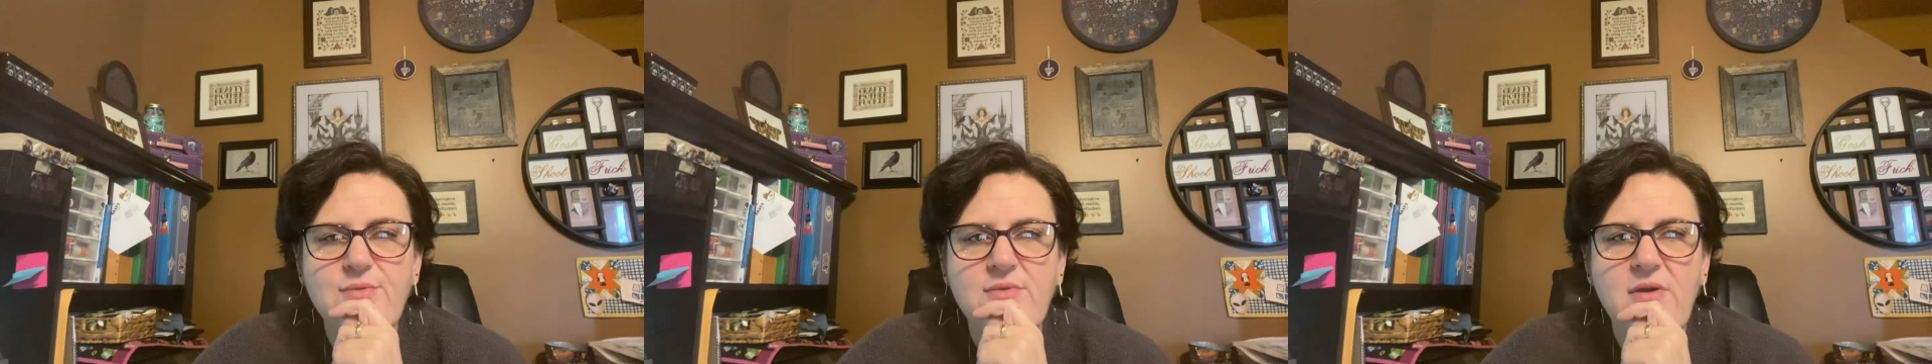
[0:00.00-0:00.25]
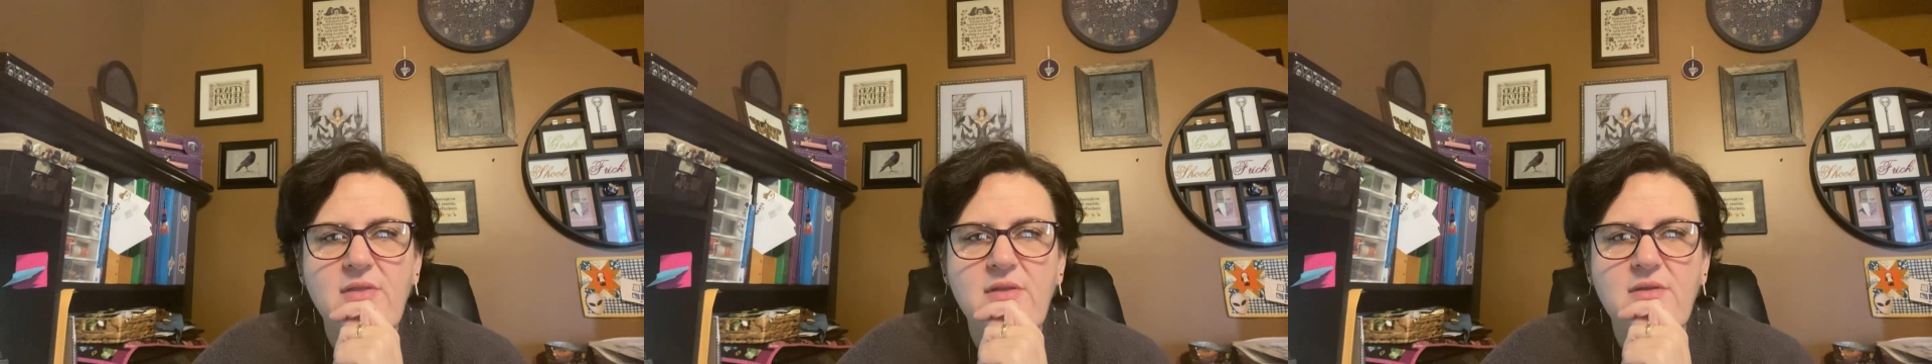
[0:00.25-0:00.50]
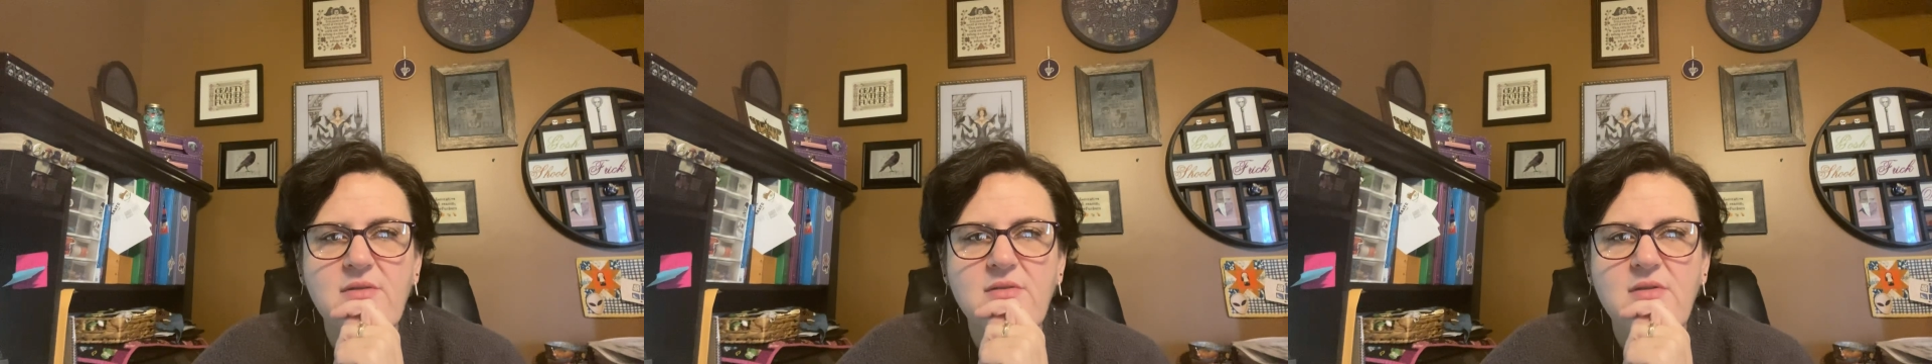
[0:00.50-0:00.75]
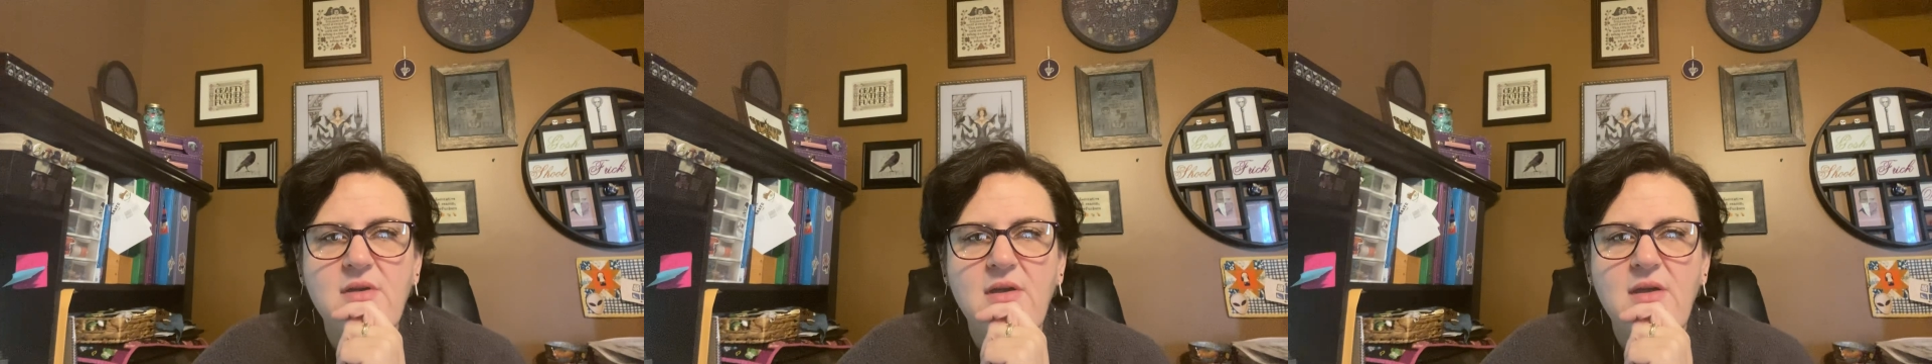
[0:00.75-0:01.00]
And then
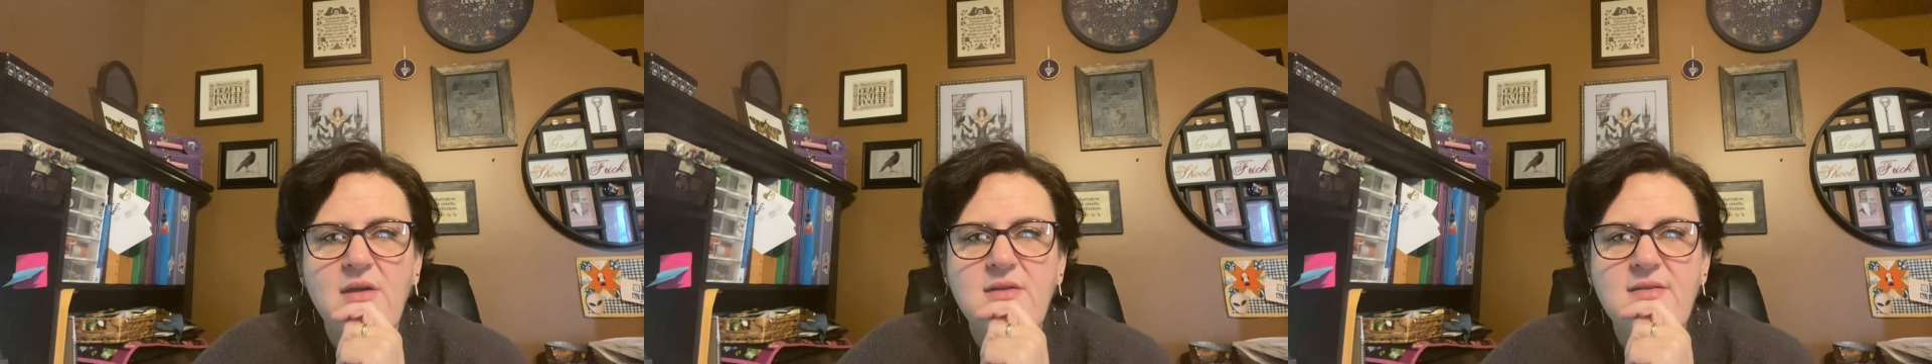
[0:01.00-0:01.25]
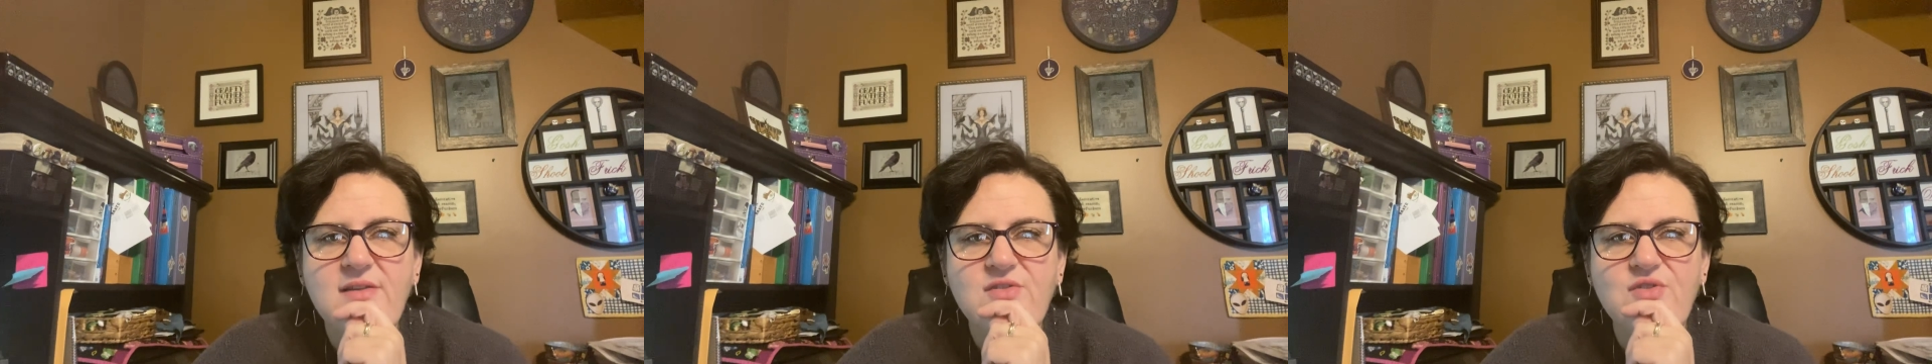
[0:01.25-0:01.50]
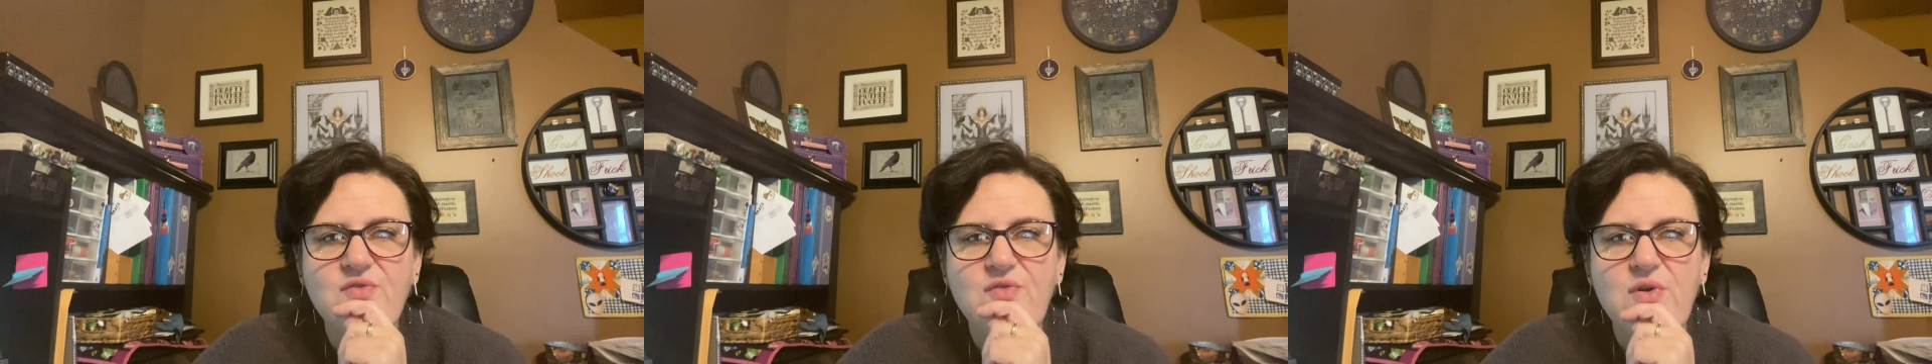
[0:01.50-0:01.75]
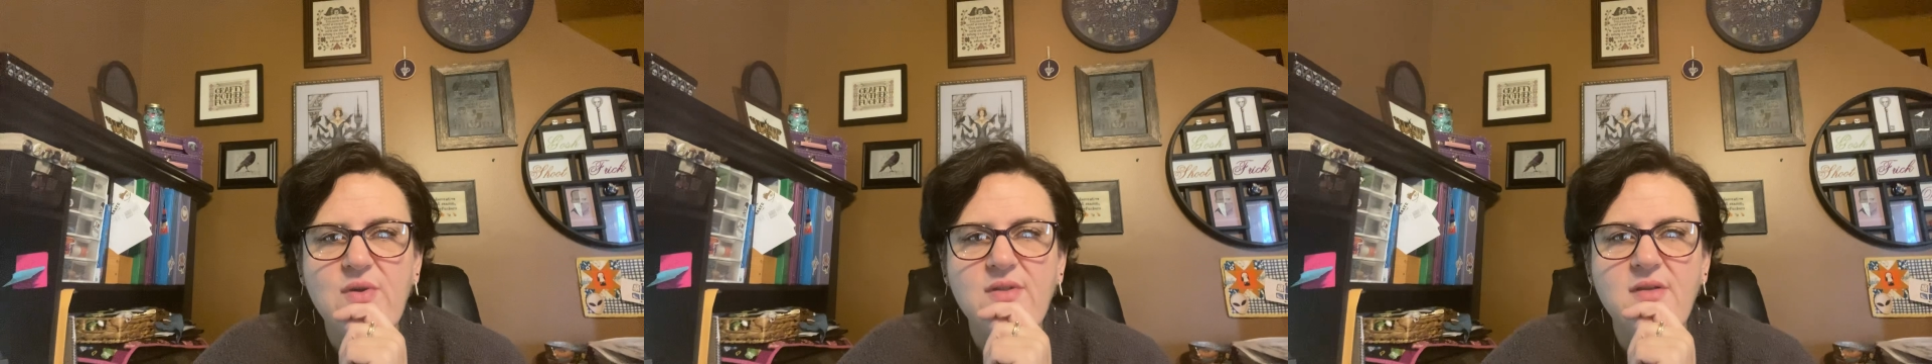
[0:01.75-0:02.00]
next year
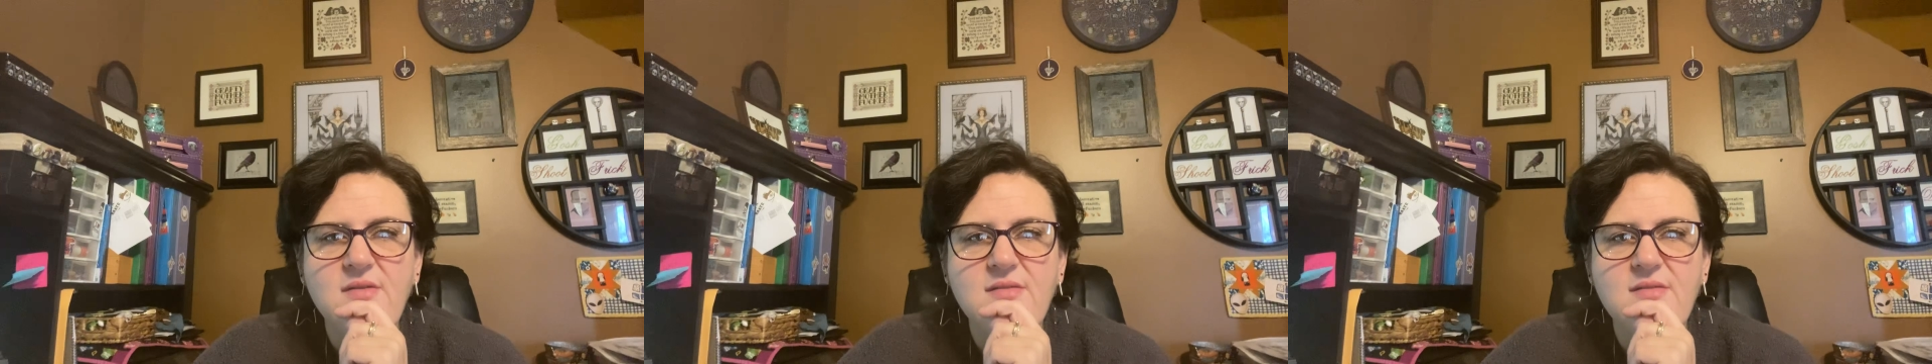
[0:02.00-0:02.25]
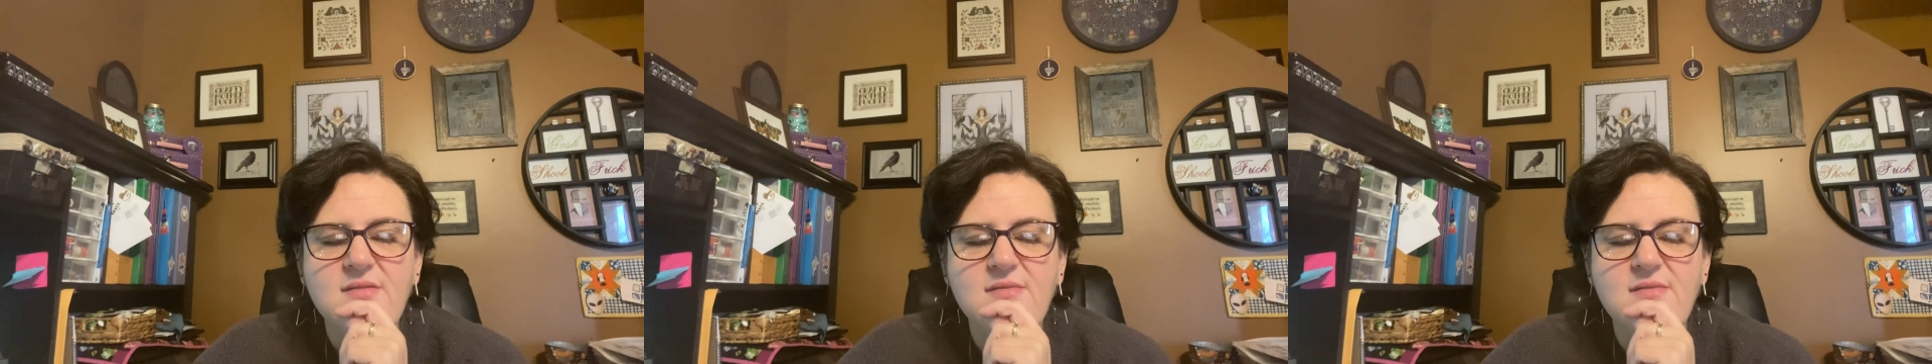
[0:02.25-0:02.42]
focus on